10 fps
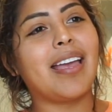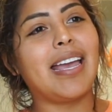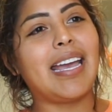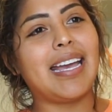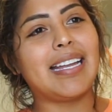
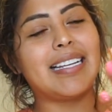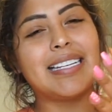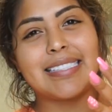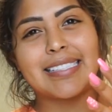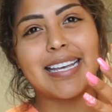and
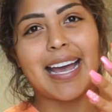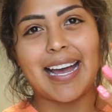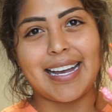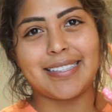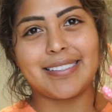his
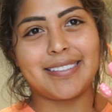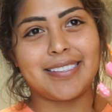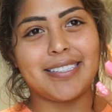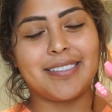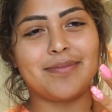
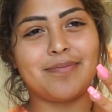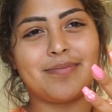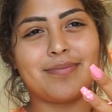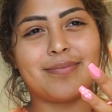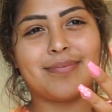cast.
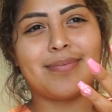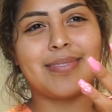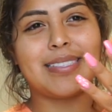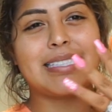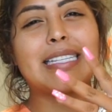
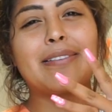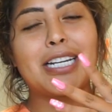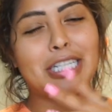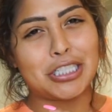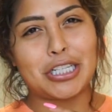$700.
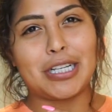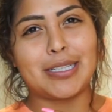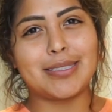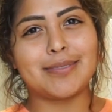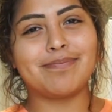
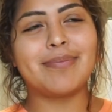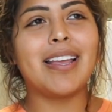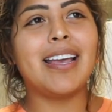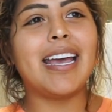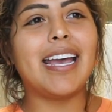
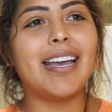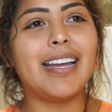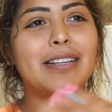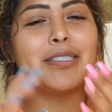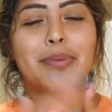
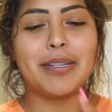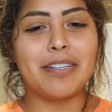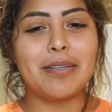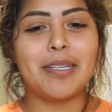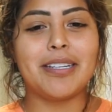And it's pretty
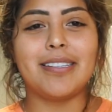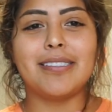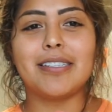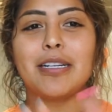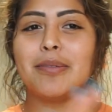funny
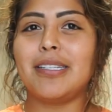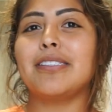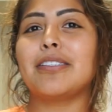because a couple days